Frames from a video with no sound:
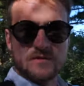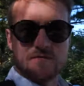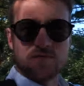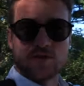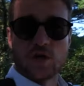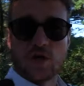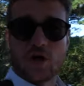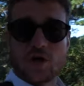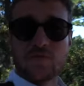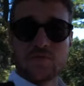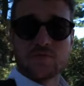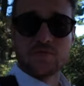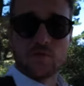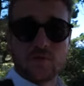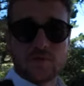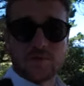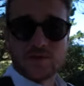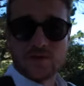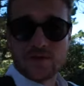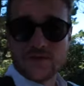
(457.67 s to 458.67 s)
if you cut up through the
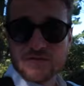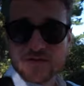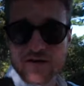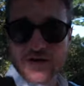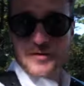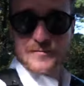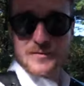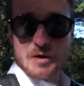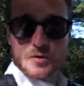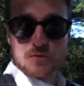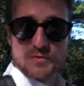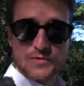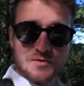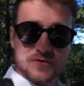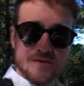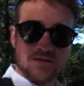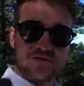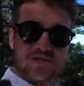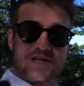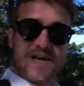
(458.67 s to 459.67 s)
middle of Herm, it also
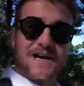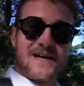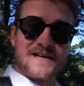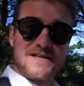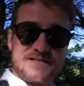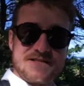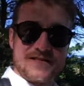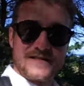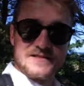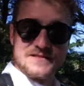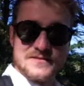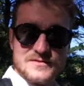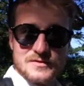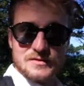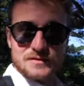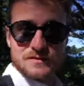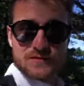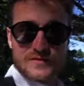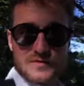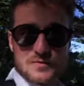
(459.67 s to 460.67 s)
gives you access to a
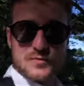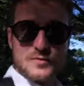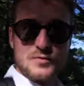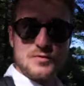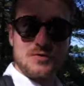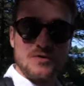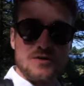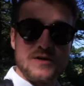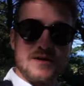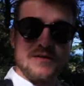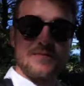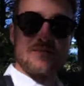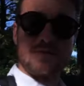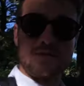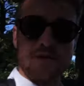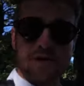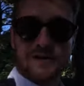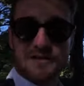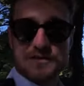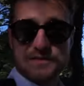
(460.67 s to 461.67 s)
little
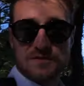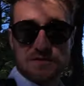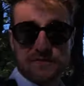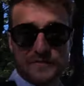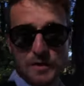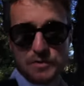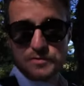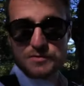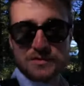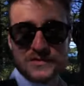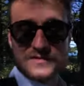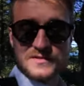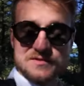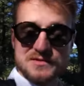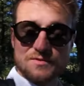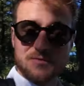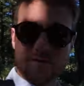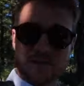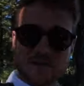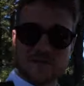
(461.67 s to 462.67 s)
collection of houses. It's
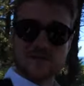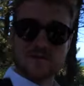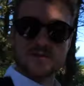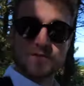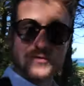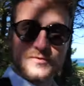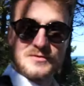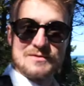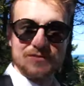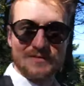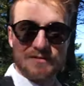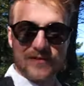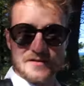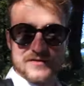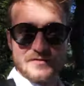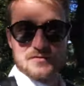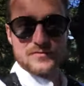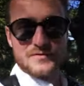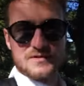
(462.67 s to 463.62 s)
quite cute, it's like known